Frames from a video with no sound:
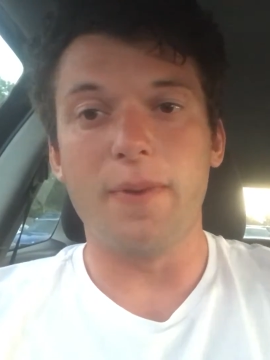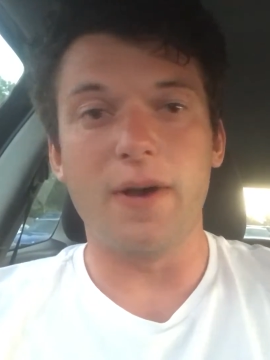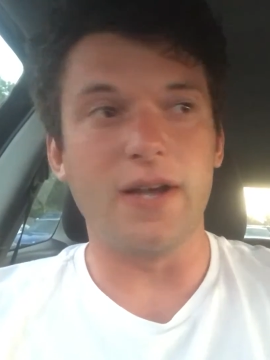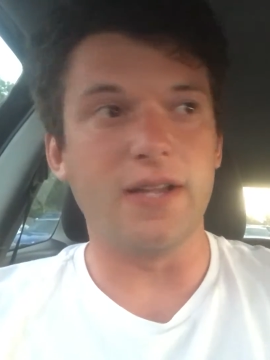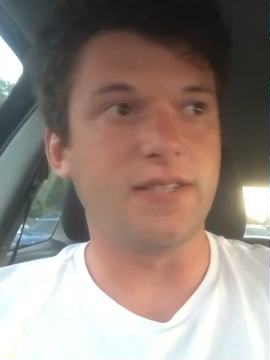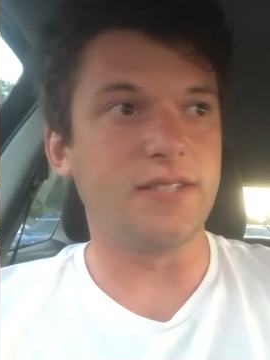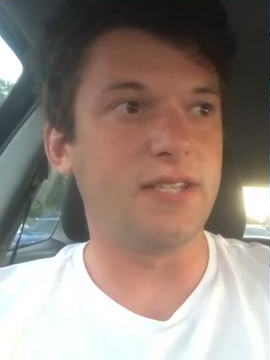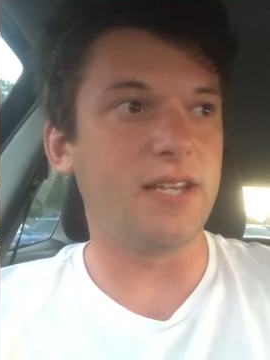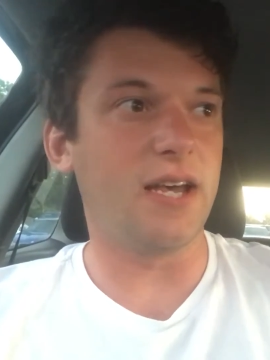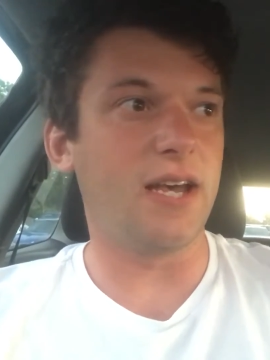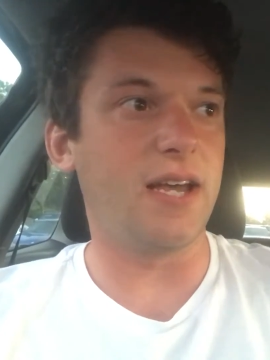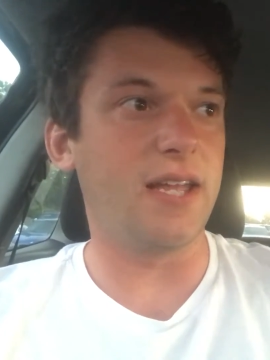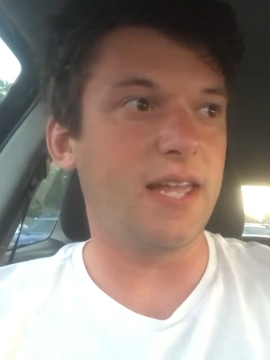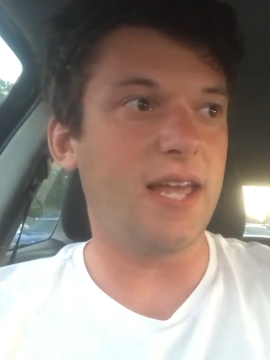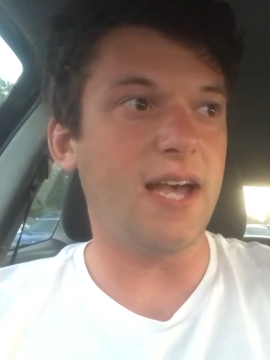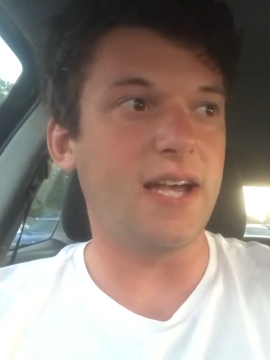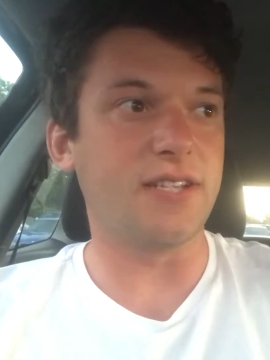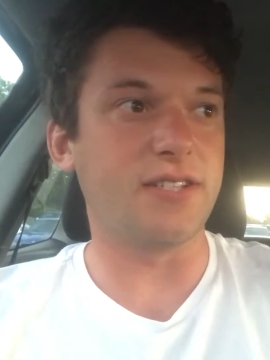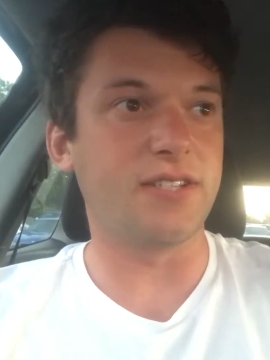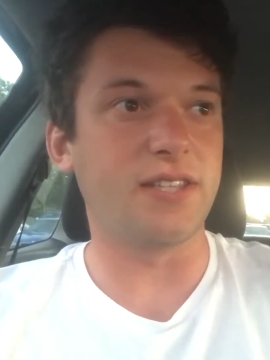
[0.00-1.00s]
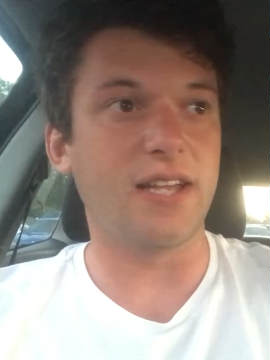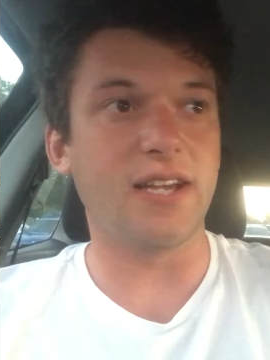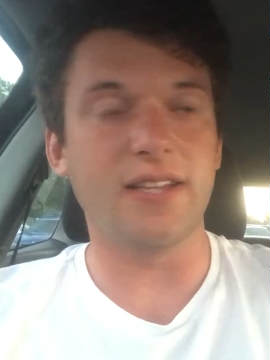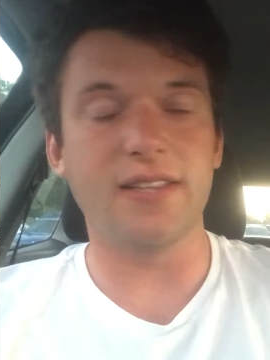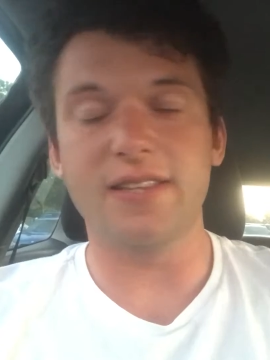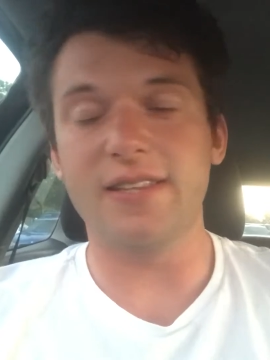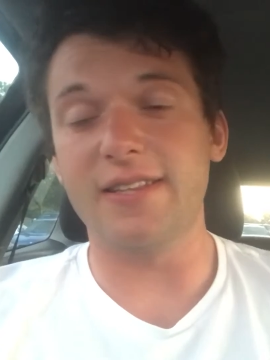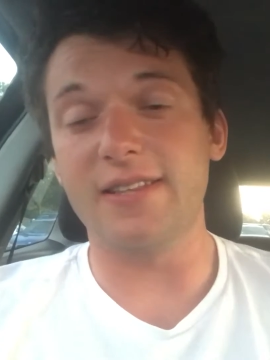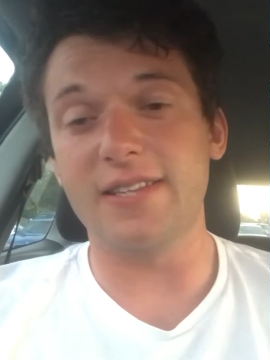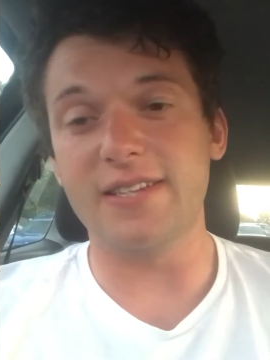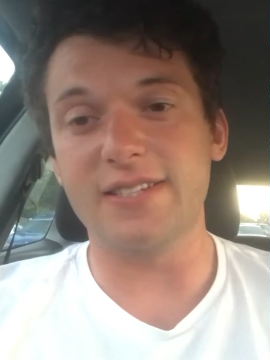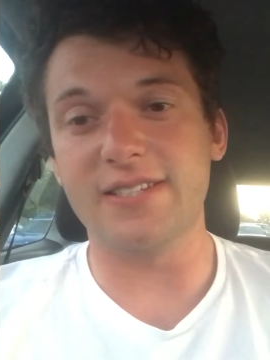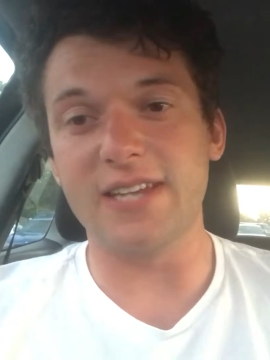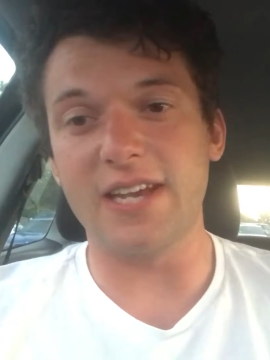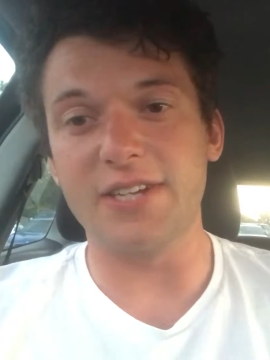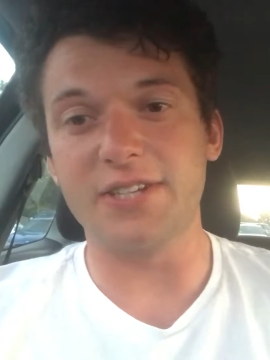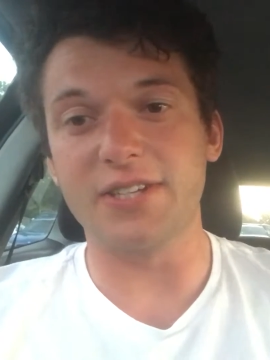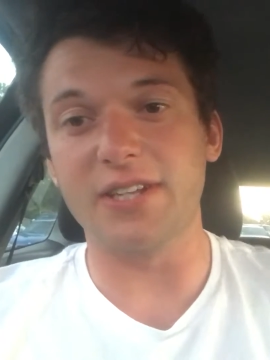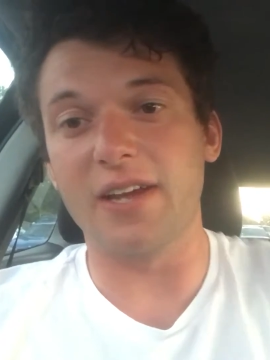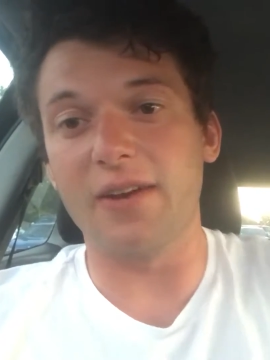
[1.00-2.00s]
But yeah, so this
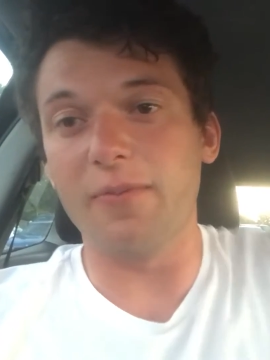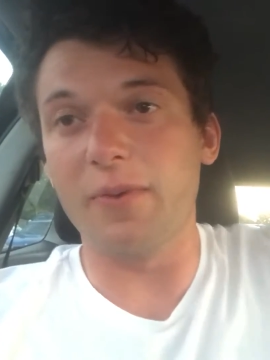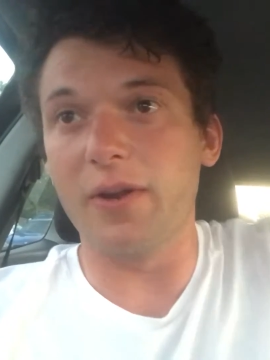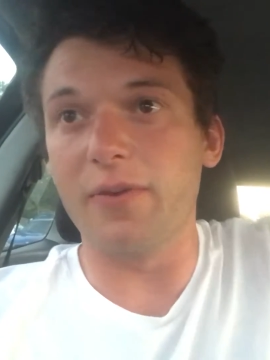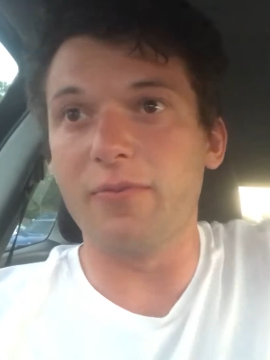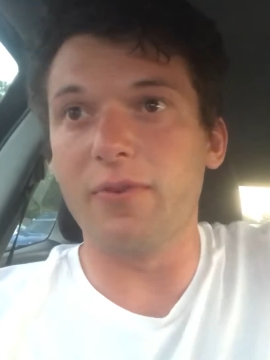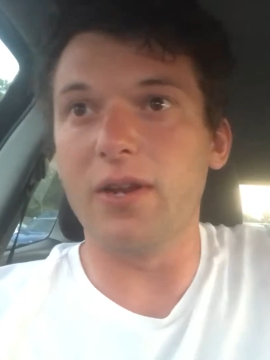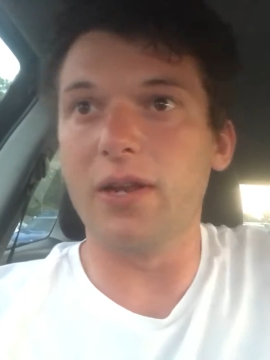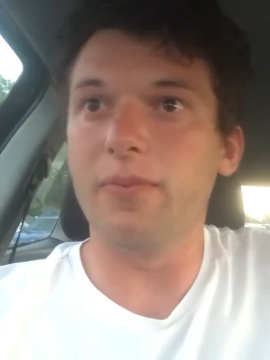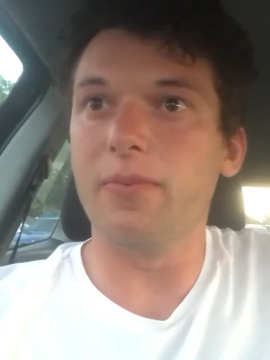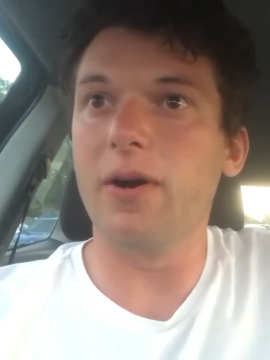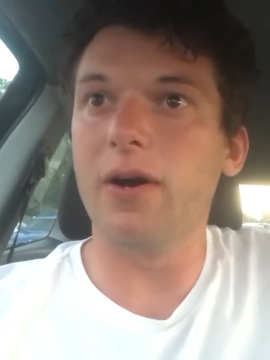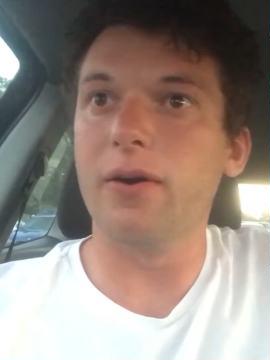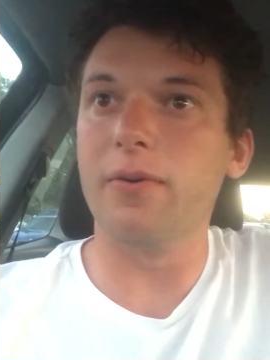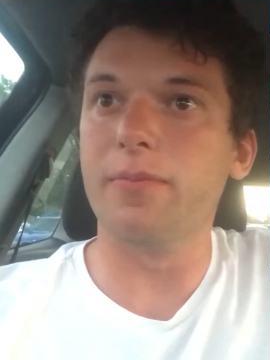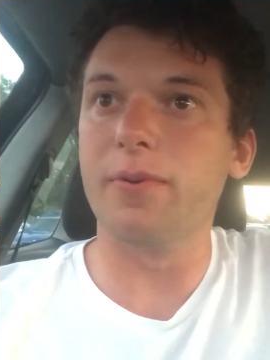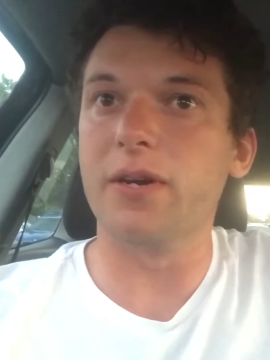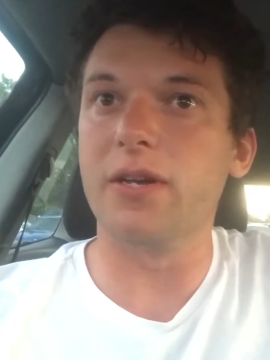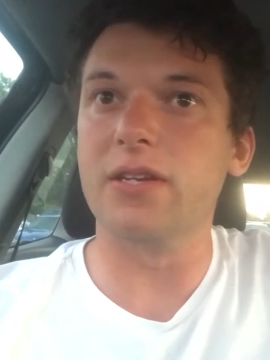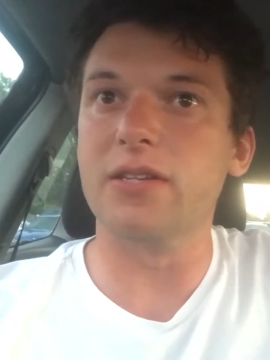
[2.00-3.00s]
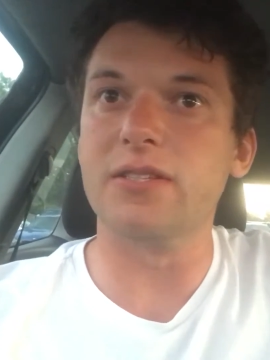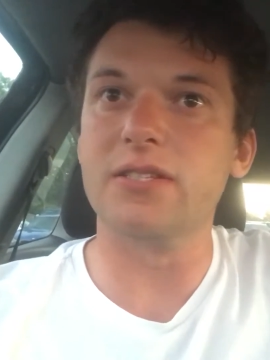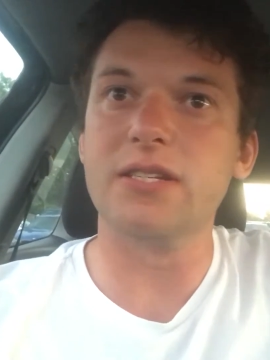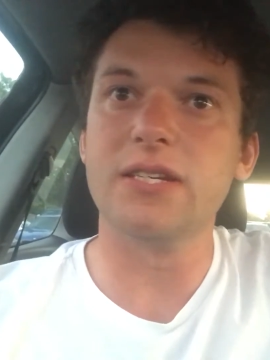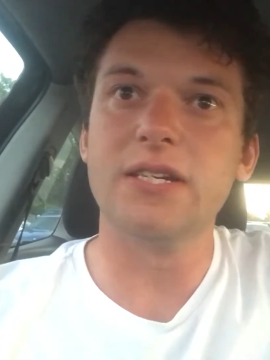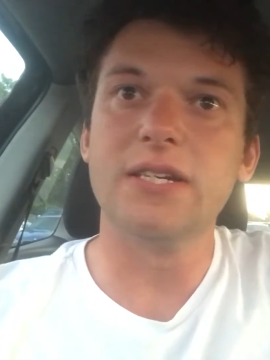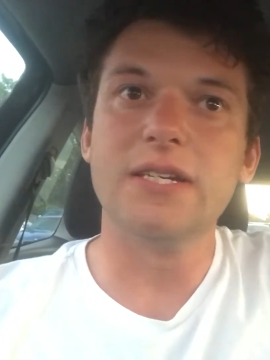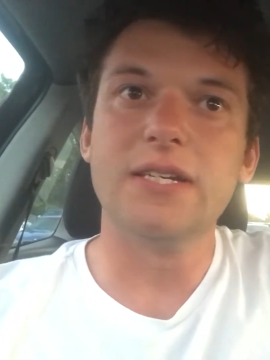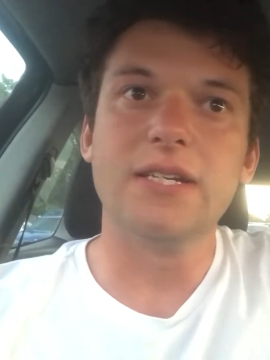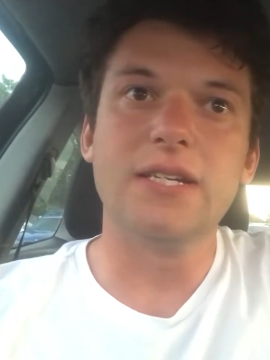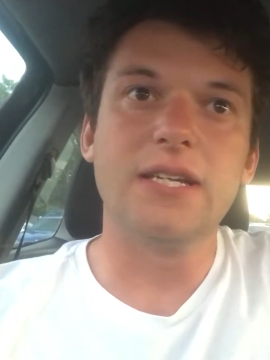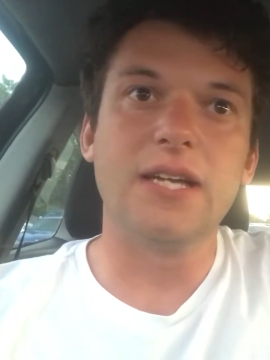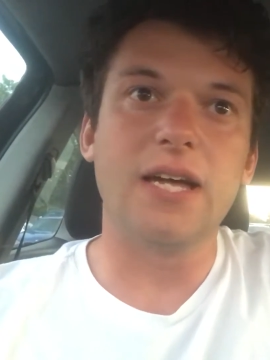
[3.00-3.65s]
session went really well, because